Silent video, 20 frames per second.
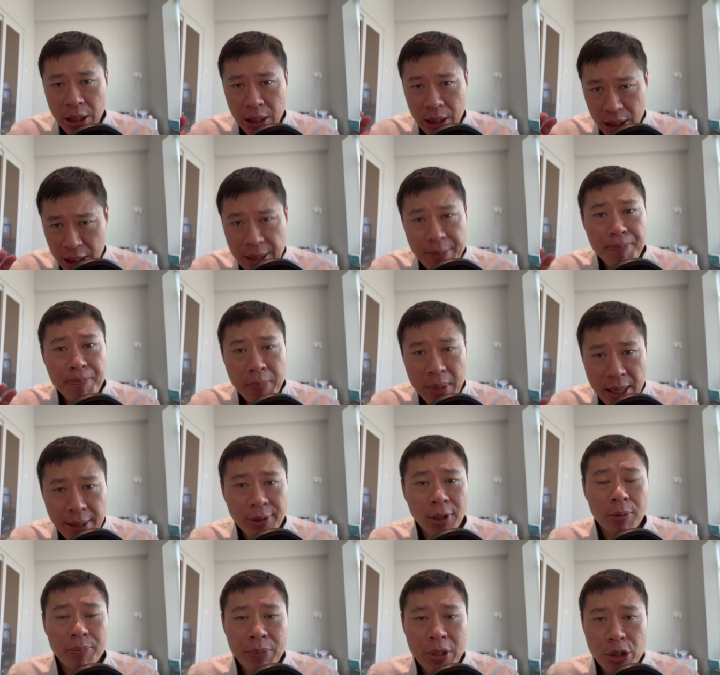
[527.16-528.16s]
It may
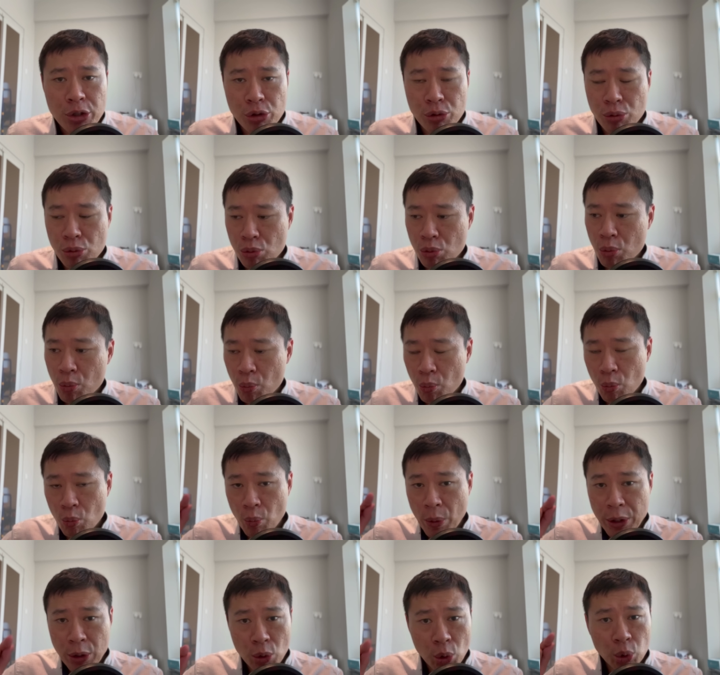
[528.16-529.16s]
not be true.
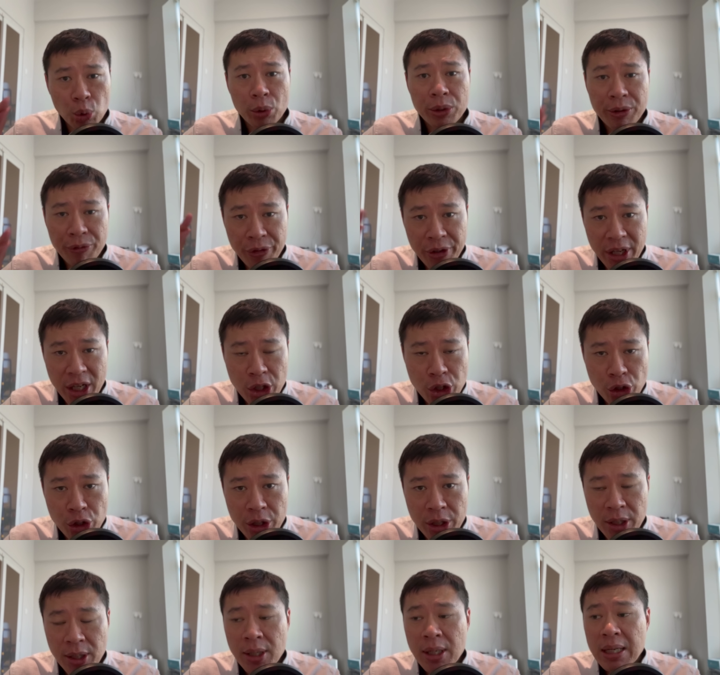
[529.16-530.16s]
When you go to a different age
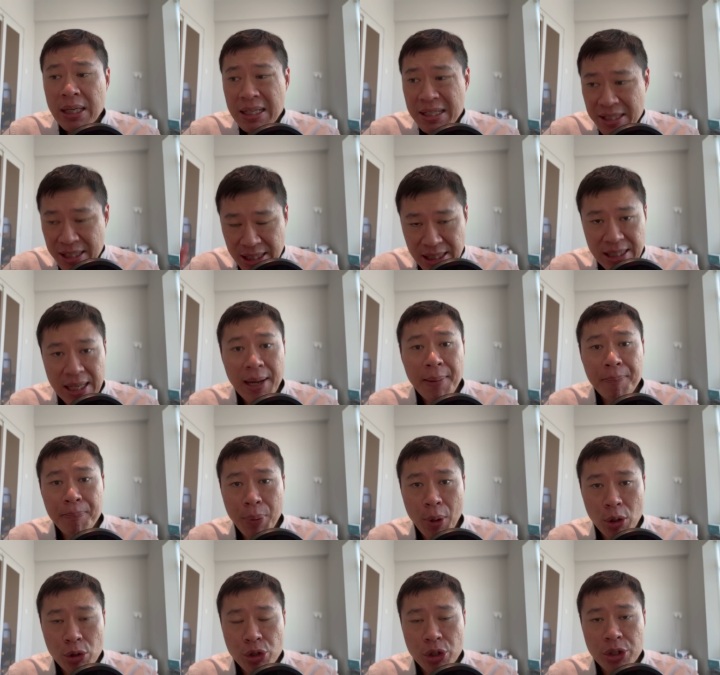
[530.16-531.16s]
tier, some
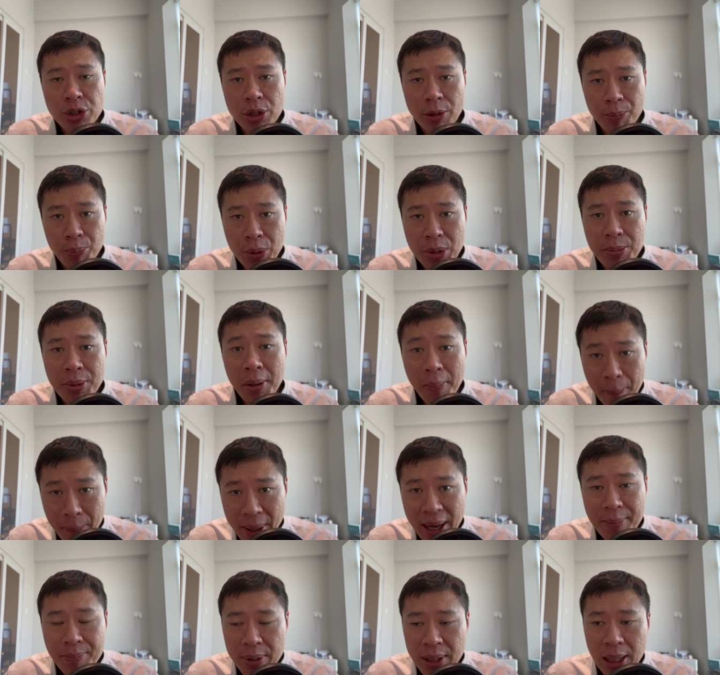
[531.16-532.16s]
portions of premium
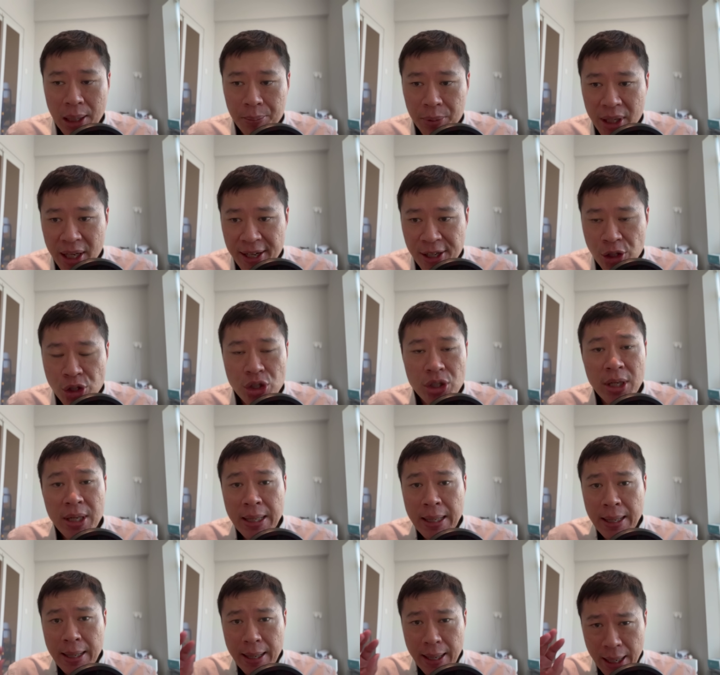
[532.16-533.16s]
might become cash,
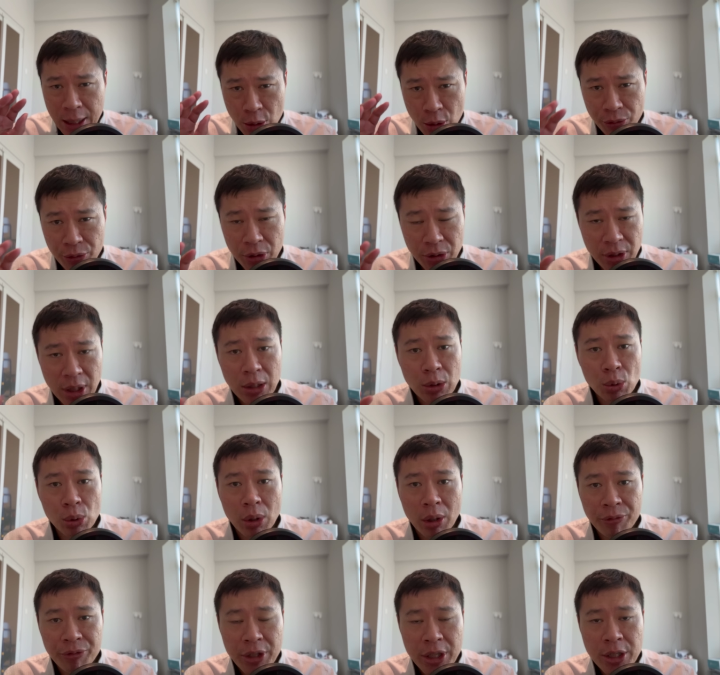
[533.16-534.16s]
and you have to take note
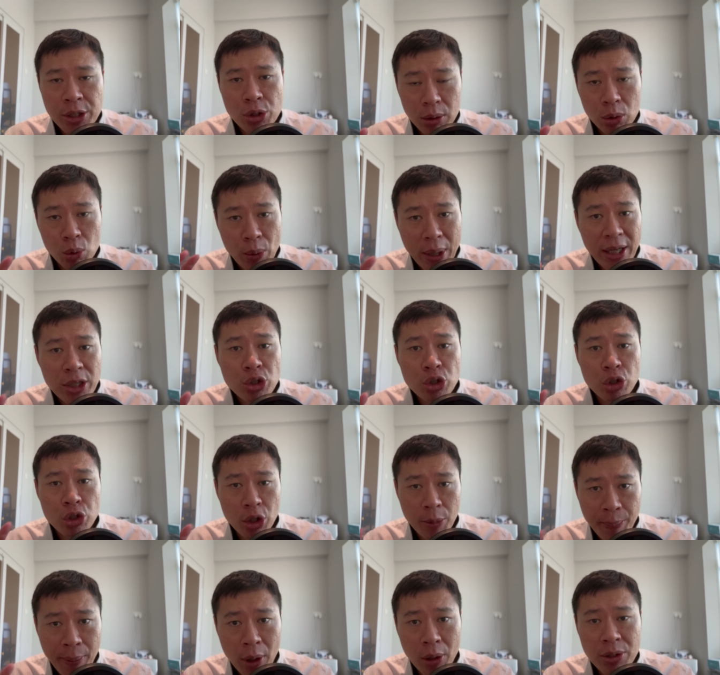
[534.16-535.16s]
of these to ensure
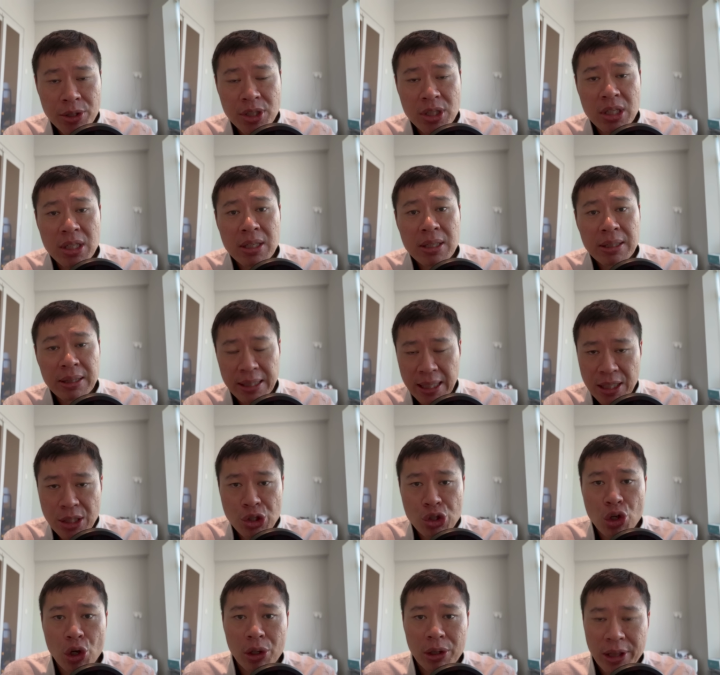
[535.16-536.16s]
your policy
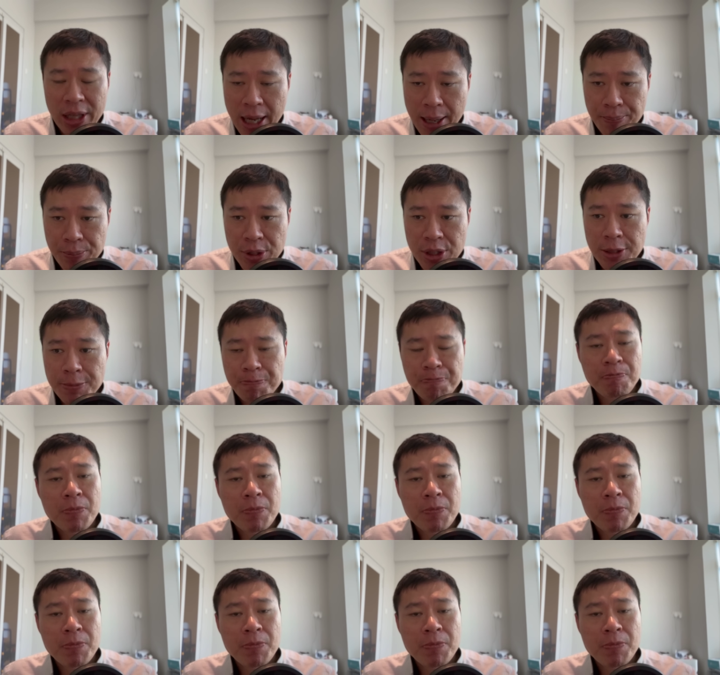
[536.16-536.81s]
does not lapse.